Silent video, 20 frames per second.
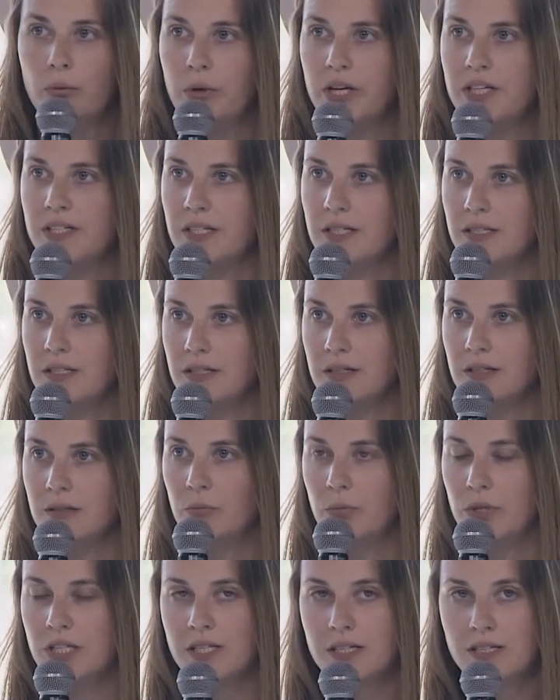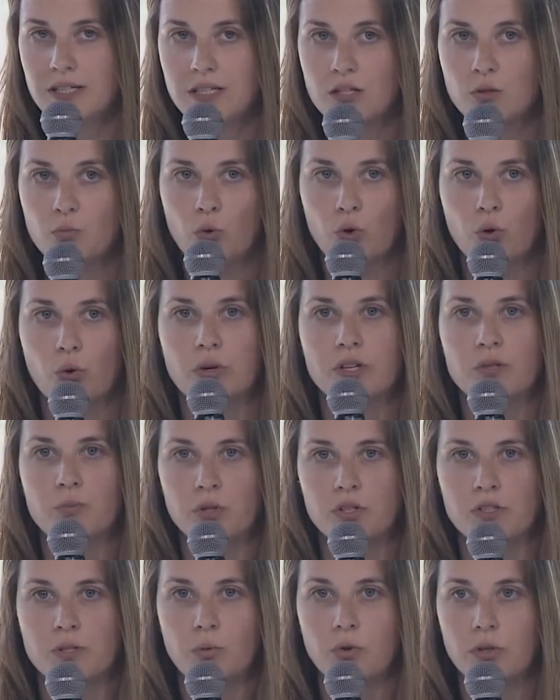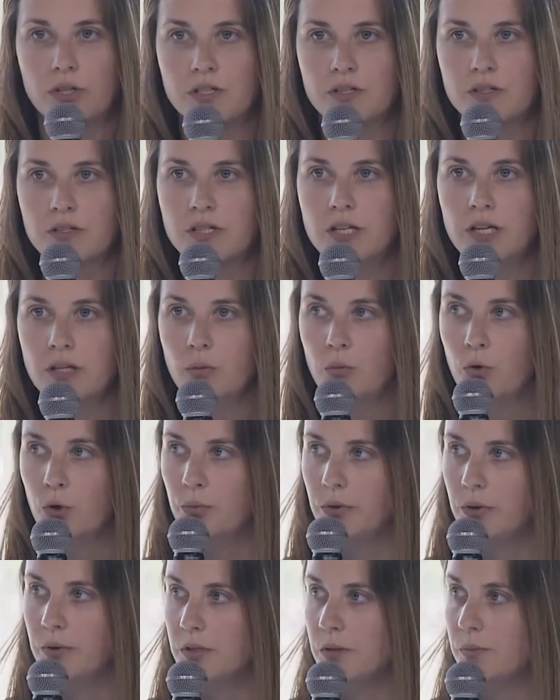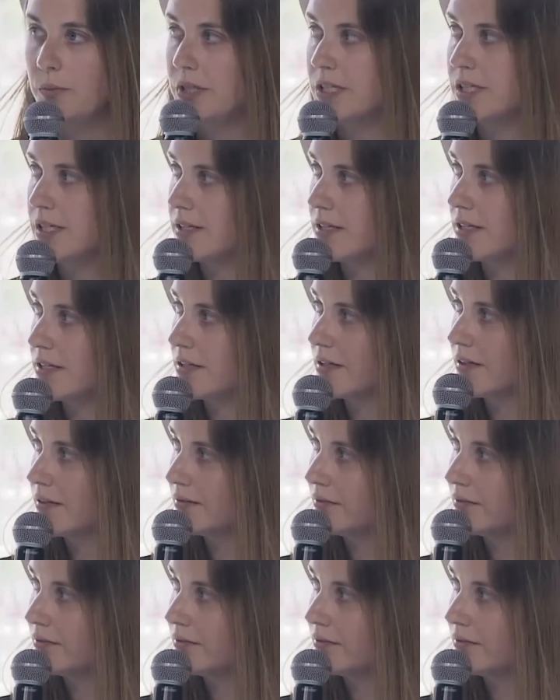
businesses more responsible and sustainable businesses.